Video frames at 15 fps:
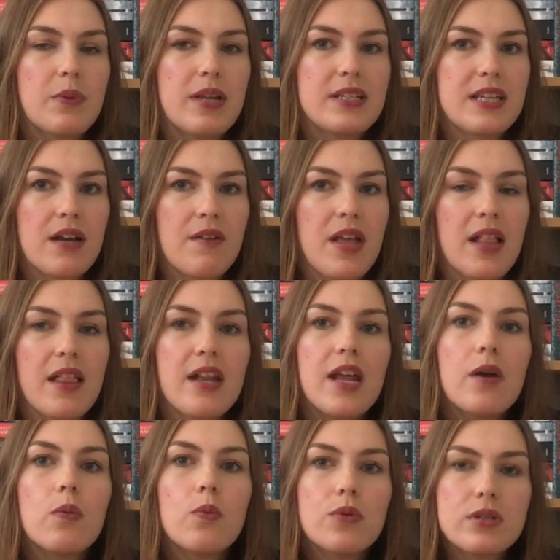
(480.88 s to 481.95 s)
went downhill, and
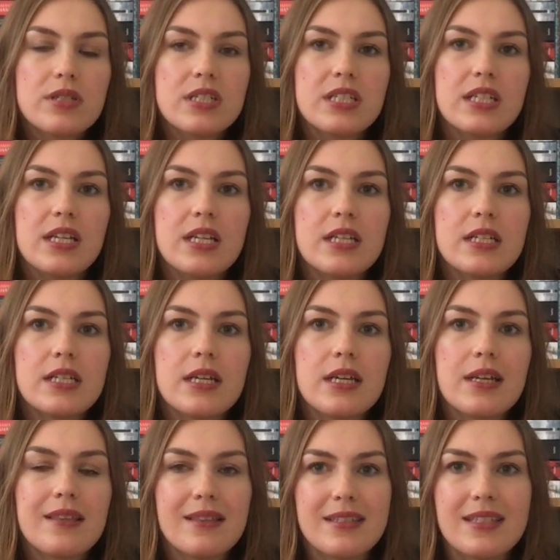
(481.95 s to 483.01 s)
I wanted
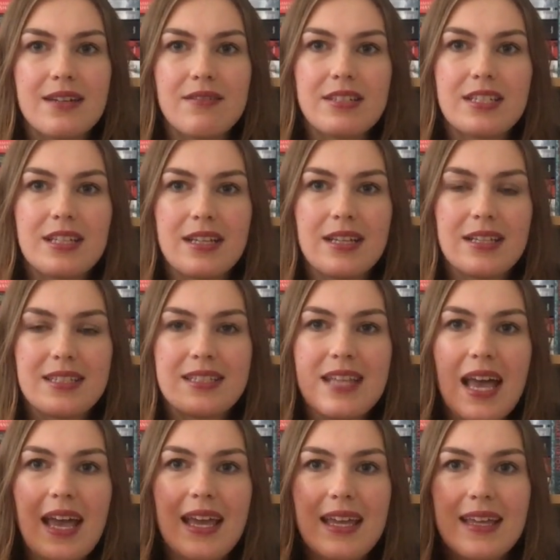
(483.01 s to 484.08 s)
the series to
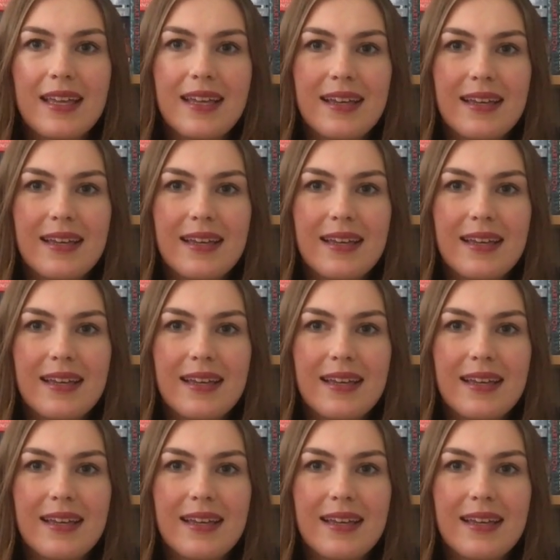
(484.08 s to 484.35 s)
stay,